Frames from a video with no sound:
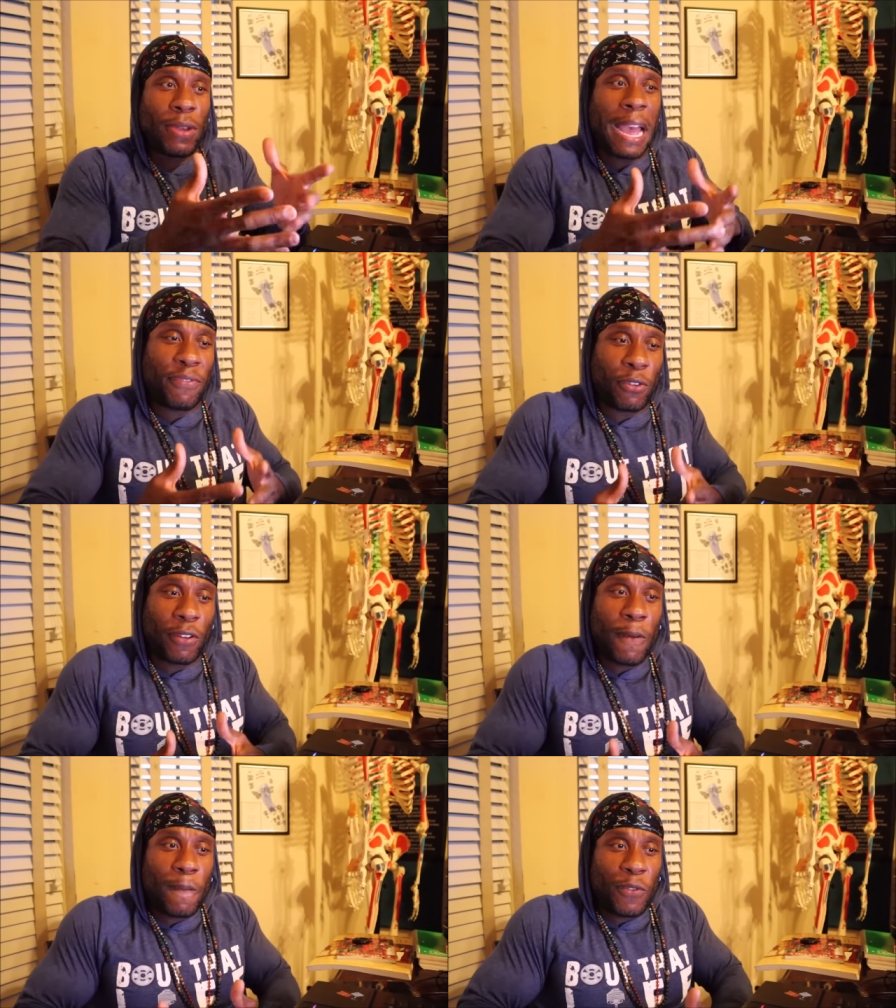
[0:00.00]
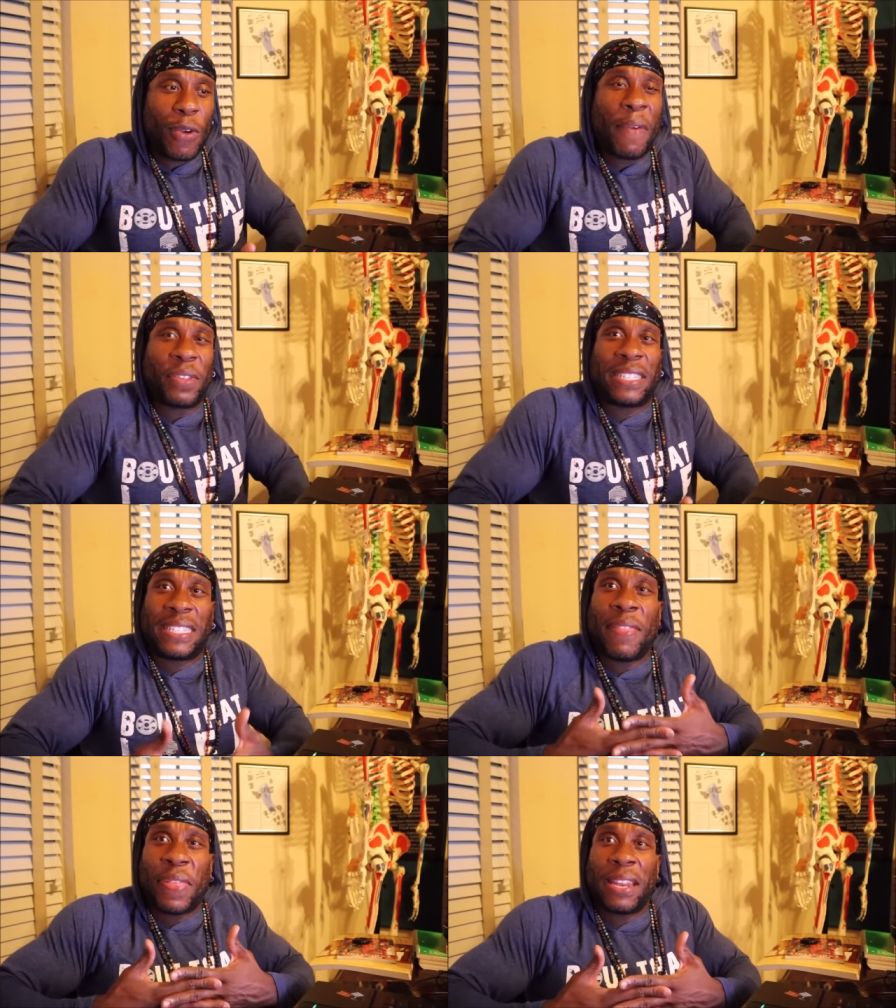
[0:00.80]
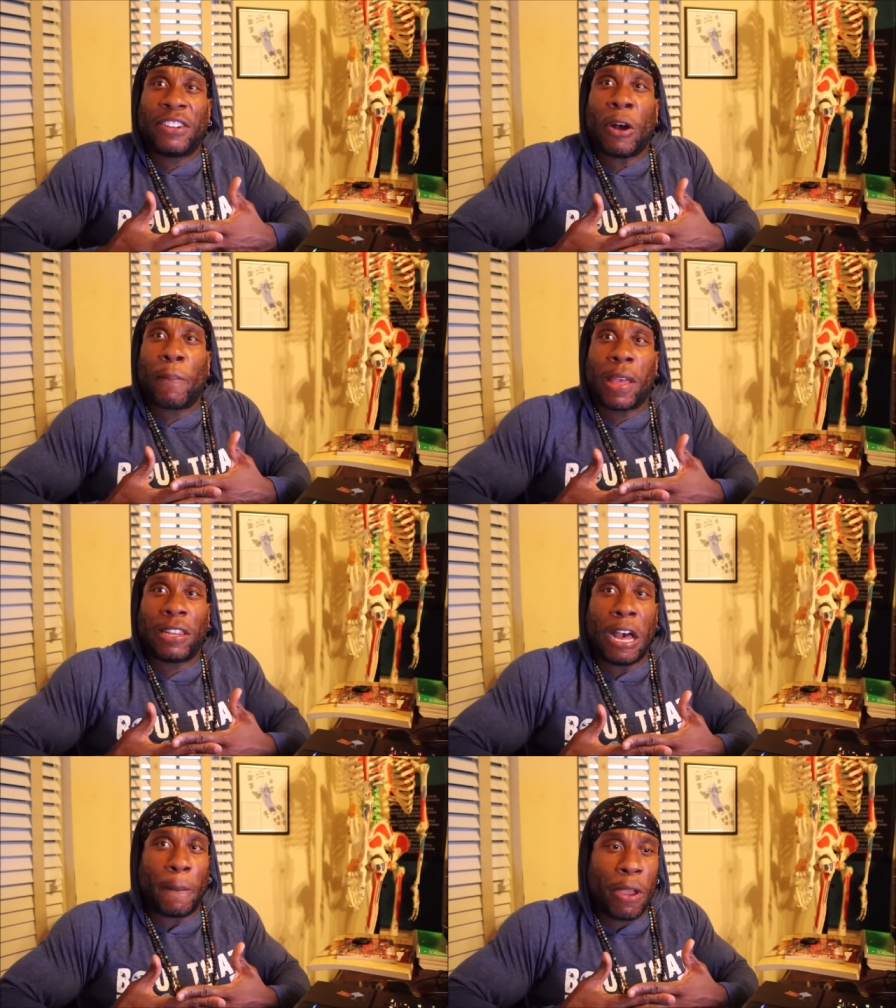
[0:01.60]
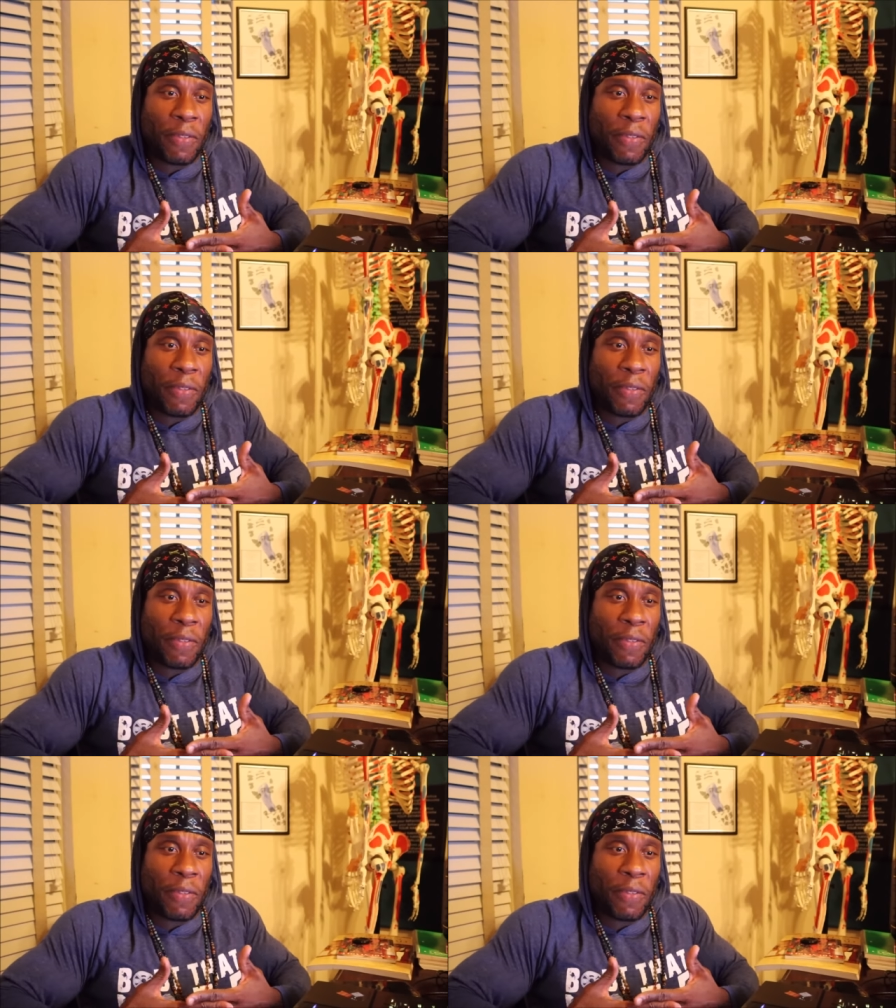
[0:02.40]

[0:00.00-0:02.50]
You got to, you have to set that dumbbell up.